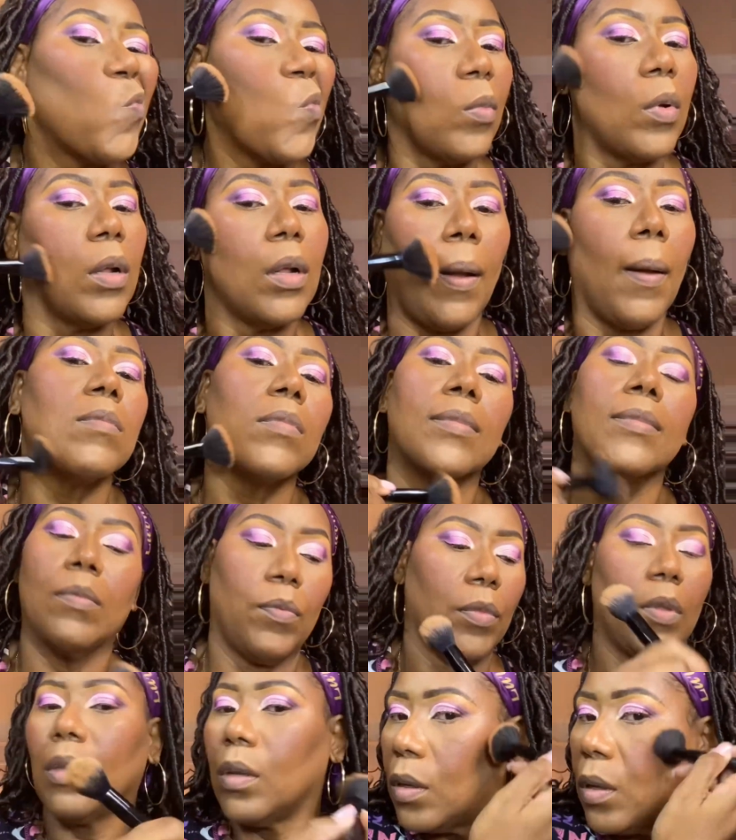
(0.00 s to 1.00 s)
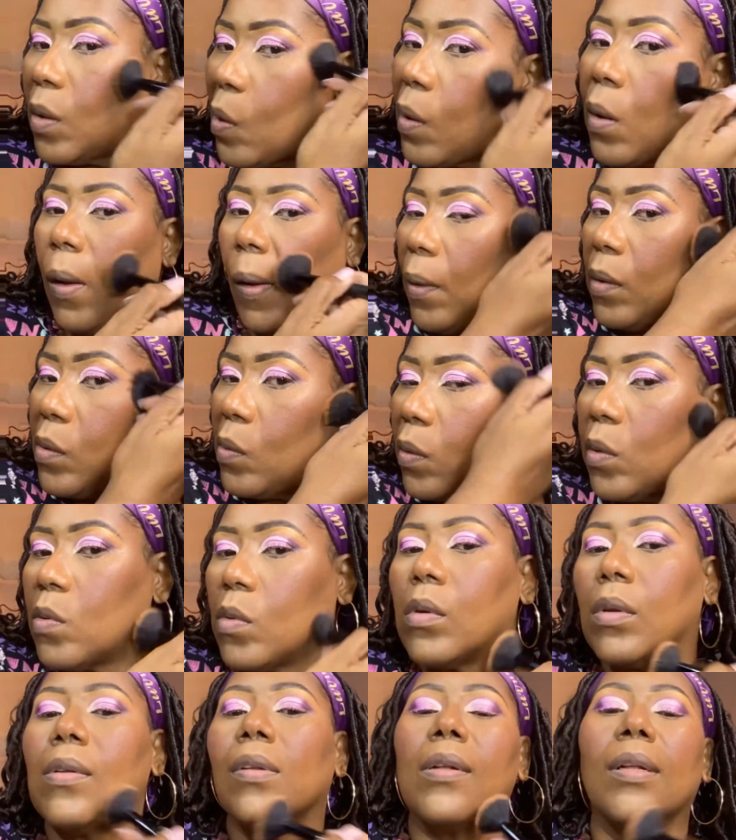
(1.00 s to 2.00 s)
bronzy dark
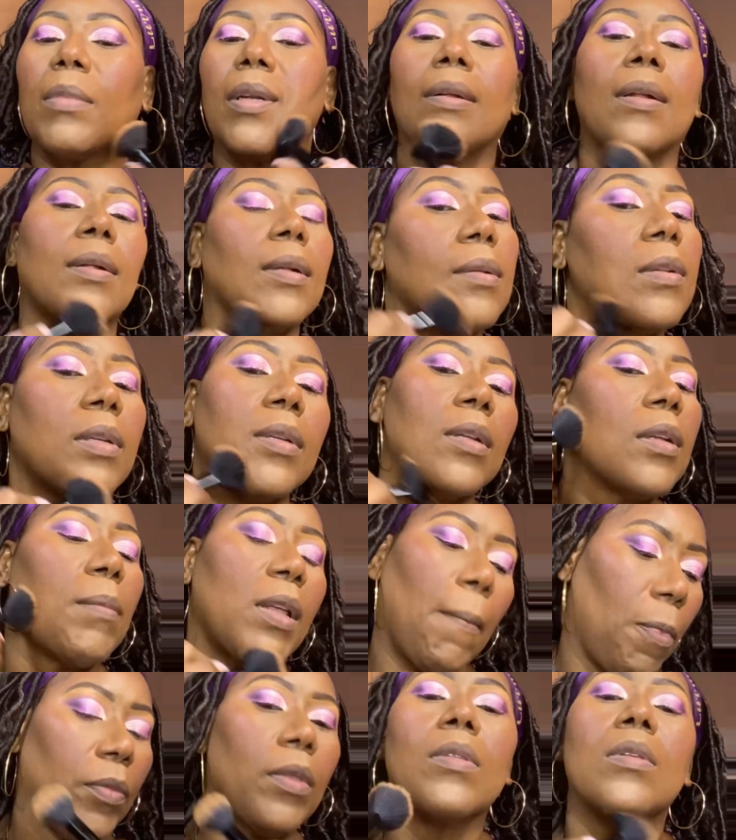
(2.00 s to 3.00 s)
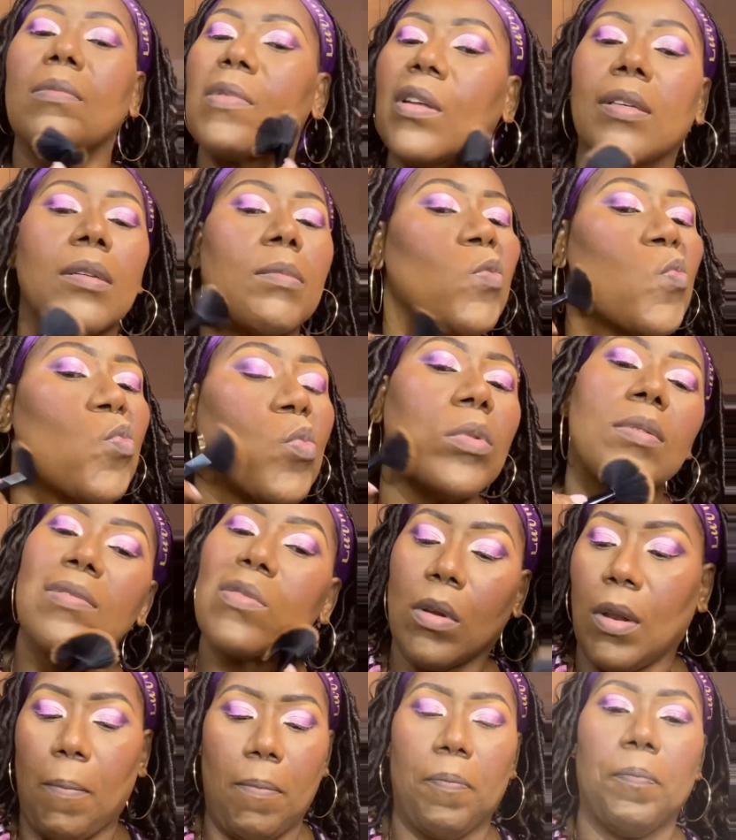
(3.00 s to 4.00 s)
brown bronzer palette.
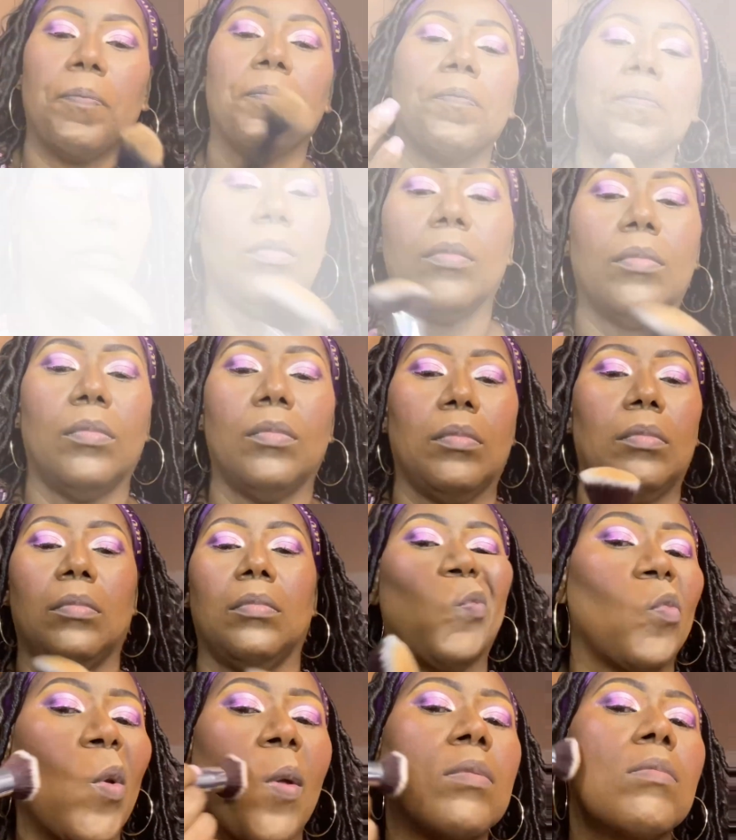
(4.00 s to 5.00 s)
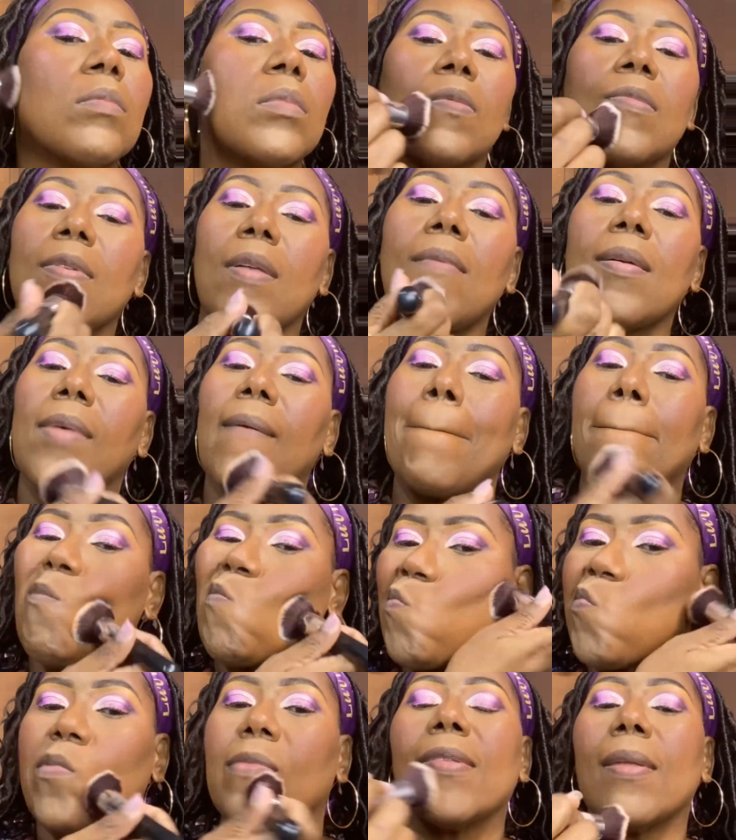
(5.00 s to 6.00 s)
And I used the Juvia's
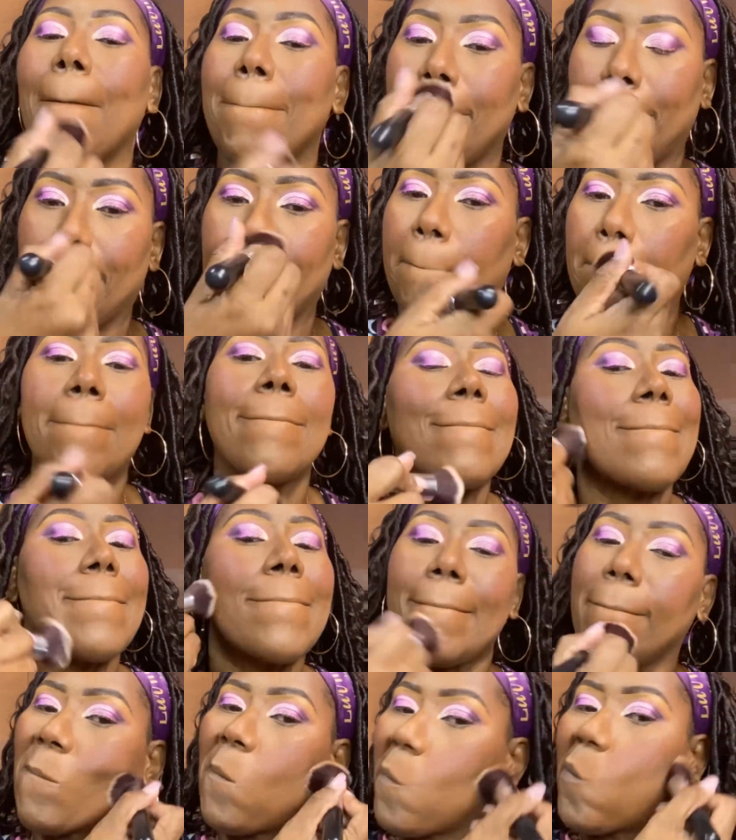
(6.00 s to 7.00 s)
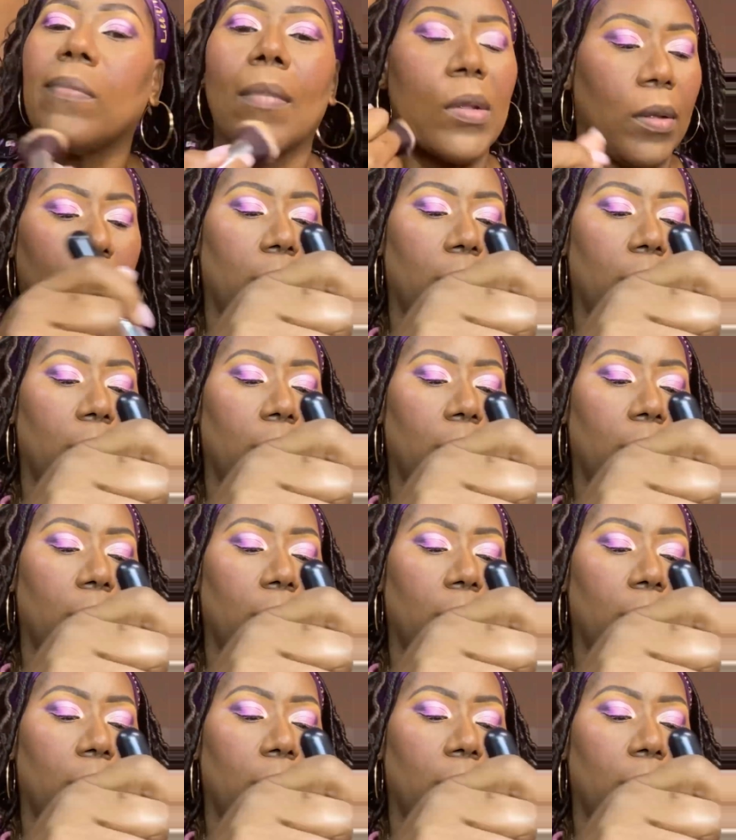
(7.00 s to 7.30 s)
Place finishing powder